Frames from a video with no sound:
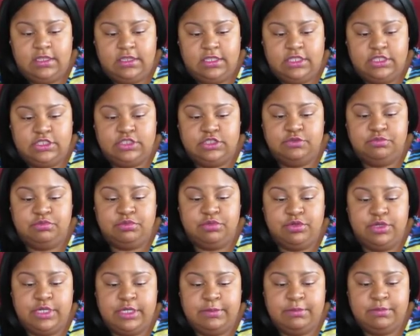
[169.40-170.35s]
the
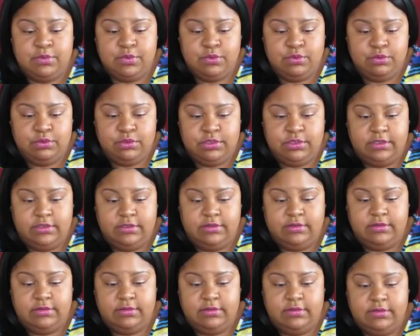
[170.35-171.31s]
supreme ruler,
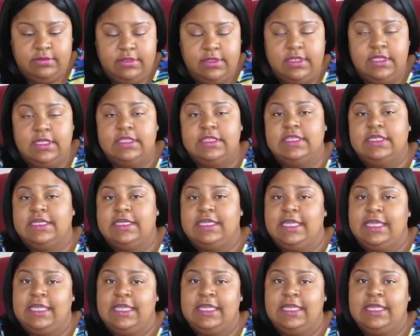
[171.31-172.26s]
the
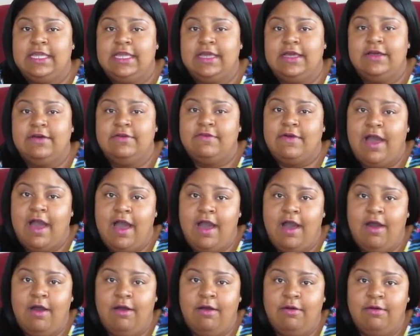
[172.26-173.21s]
king of
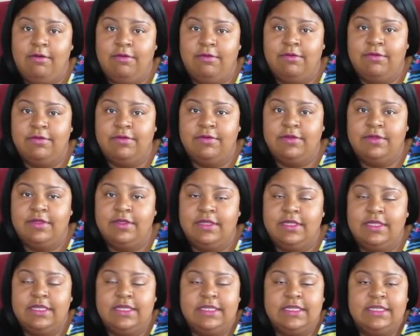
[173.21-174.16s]
all.
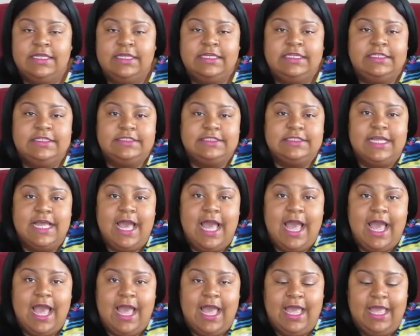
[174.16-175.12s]
He's
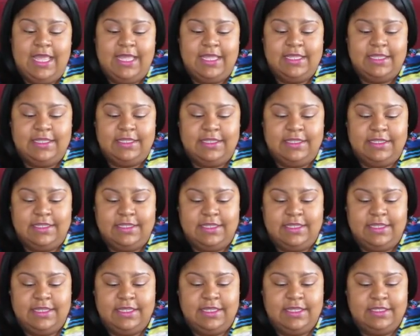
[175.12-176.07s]
God.
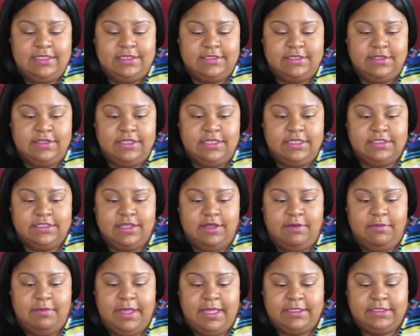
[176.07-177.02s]
So let's
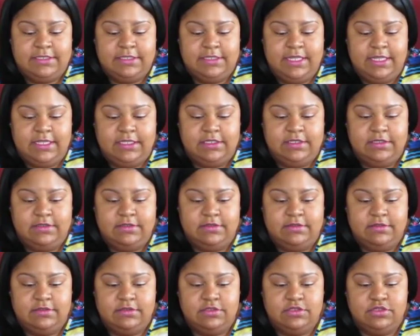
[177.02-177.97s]
go back to that
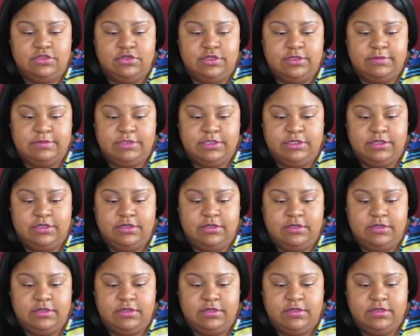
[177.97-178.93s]
scripture.
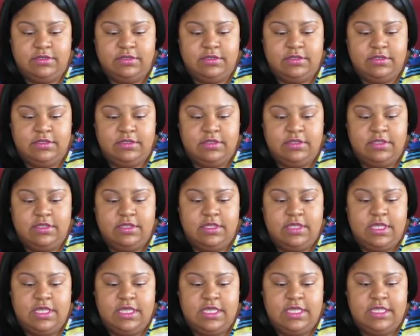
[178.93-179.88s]

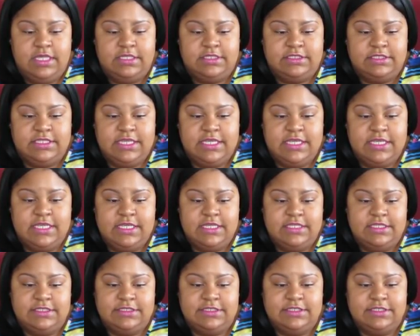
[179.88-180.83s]
It
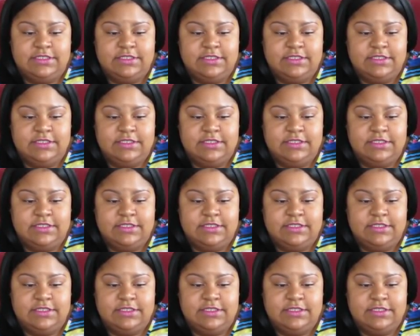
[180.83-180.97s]
says,